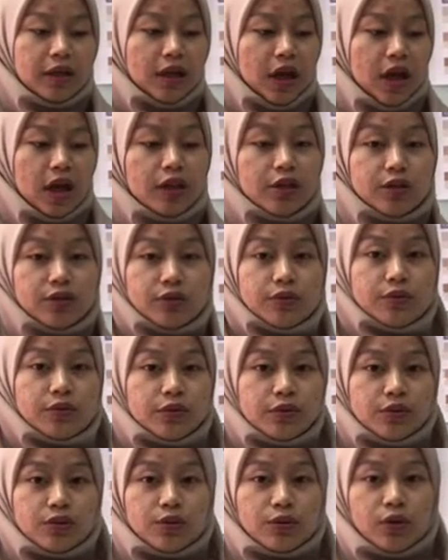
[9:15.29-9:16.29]

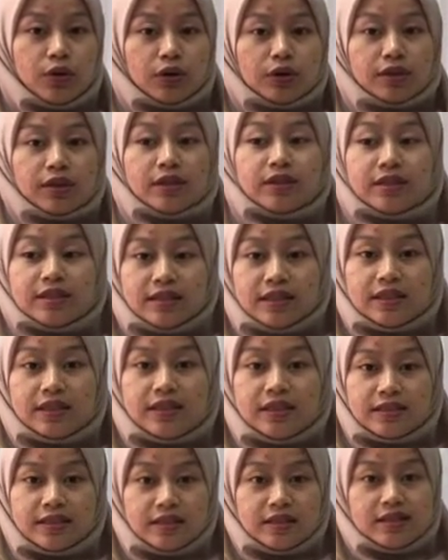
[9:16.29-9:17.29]
argued. So all the
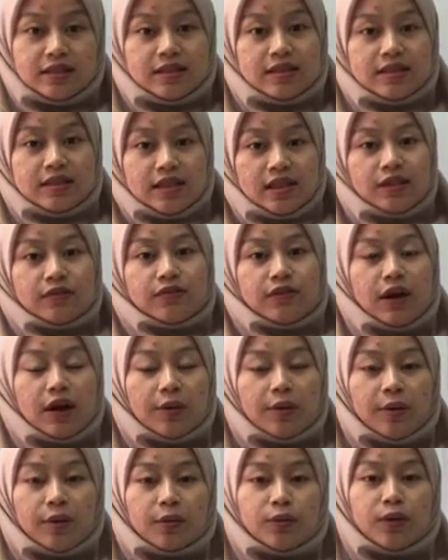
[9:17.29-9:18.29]
citizens itself
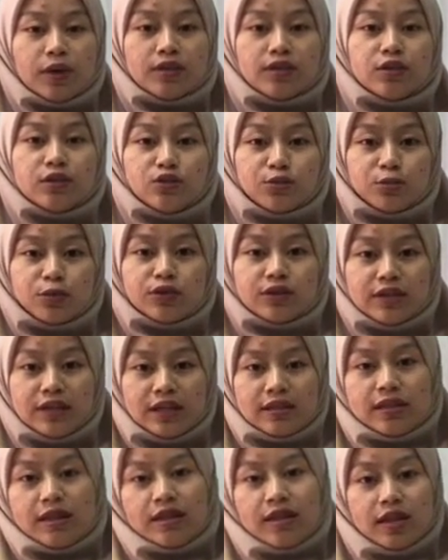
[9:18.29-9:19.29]
wanted to
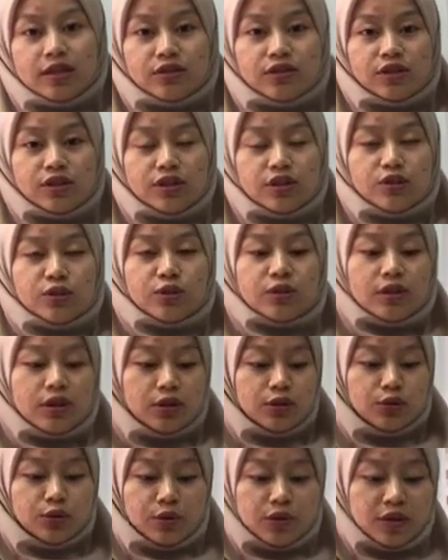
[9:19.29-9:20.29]
protect their country, so
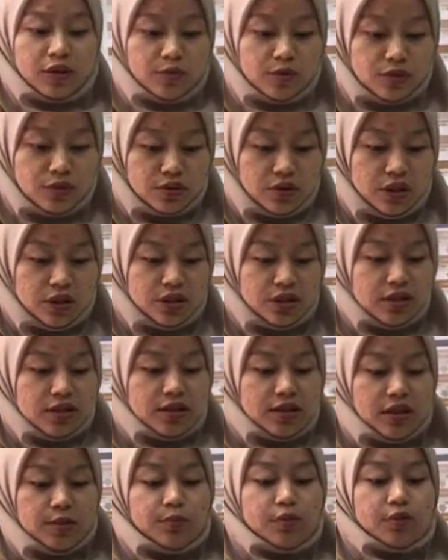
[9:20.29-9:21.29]
they're doing
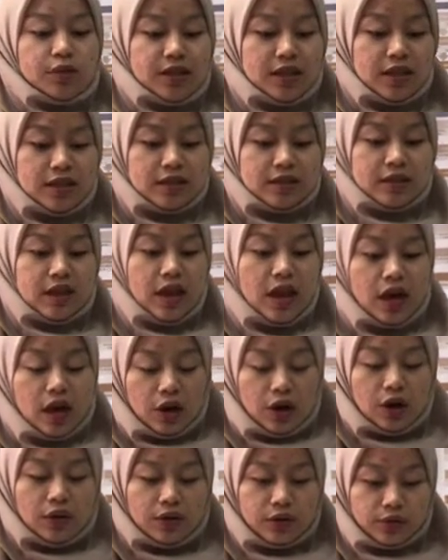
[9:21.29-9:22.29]
demonstrations and protests
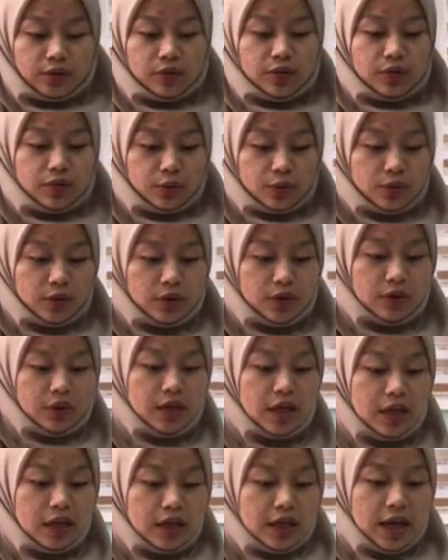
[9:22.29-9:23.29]
all over the world.
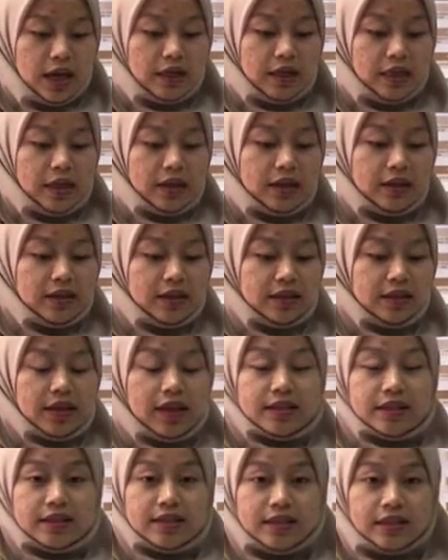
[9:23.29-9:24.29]
And then the
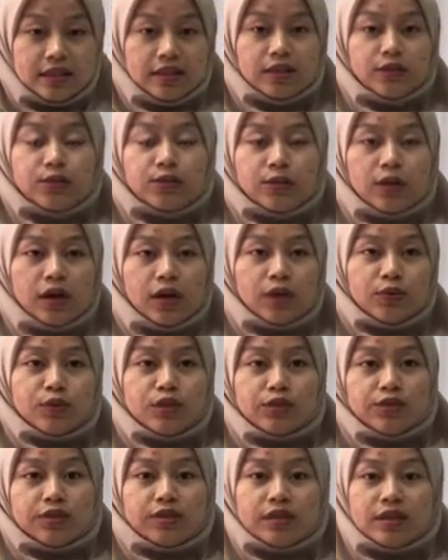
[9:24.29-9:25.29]
netizen, we
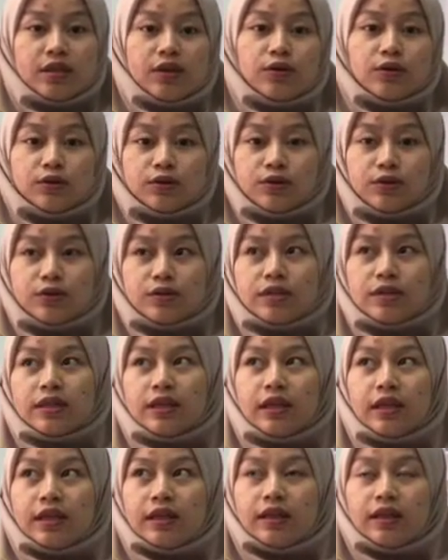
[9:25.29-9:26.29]
should also
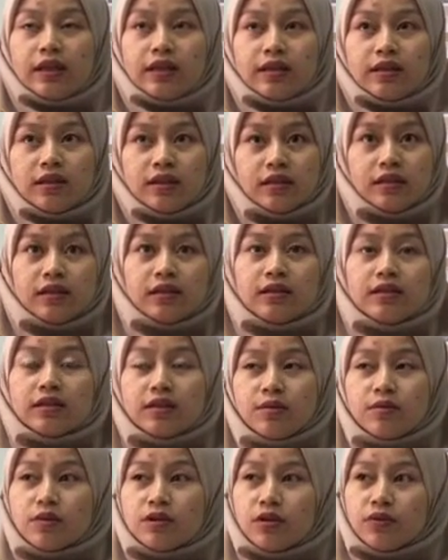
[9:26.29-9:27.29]
see in
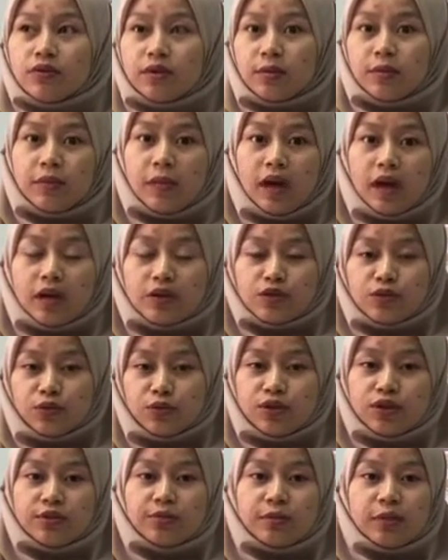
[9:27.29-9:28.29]
terms of the
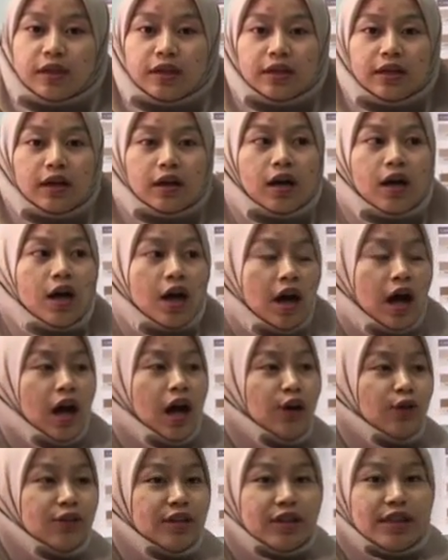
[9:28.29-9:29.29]
social media,
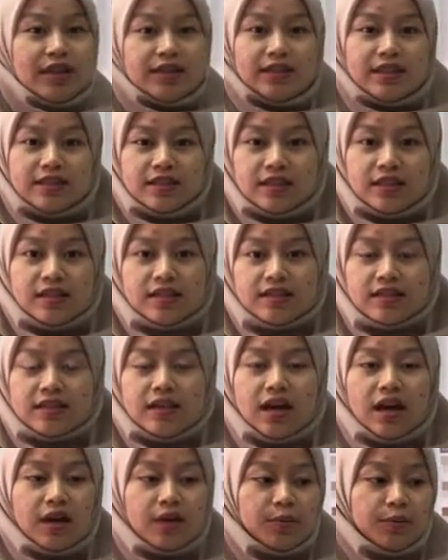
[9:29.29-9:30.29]
how the netizens
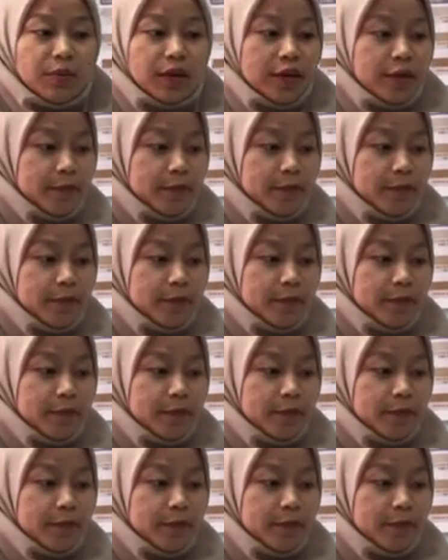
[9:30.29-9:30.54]
are